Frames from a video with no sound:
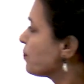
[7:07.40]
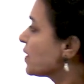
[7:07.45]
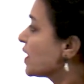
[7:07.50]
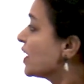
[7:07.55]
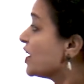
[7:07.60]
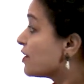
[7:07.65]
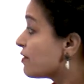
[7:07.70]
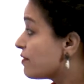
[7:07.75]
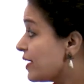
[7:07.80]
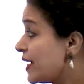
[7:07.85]

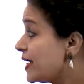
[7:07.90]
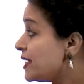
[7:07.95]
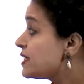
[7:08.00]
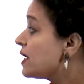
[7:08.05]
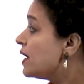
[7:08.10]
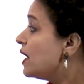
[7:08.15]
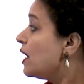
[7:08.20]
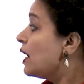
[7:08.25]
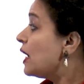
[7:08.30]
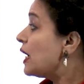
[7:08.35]
Red
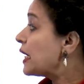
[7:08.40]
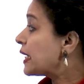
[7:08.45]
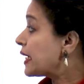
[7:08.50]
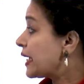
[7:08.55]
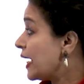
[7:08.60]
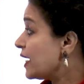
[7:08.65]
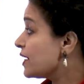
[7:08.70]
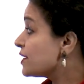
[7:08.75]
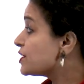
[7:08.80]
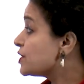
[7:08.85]

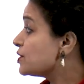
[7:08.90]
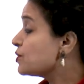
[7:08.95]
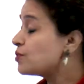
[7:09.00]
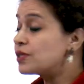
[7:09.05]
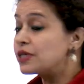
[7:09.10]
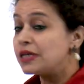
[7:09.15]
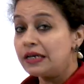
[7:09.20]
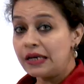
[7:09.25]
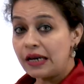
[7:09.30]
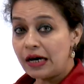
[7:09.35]
can denote
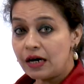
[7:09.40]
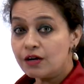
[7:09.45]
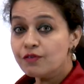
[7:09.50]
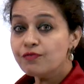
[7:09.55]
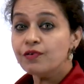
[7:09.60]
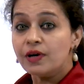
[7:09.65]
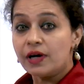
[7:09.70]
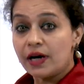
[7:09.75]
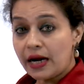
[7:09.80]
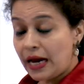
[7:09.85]
love,
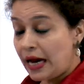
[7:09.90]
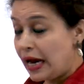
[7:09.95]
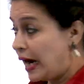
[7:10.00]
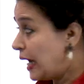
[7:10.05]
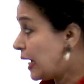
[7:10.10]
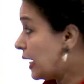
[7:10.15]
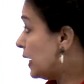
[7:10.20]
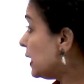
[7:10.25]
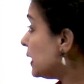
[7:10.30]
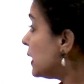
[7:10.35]

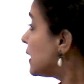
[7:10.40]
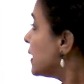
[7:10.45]
anger,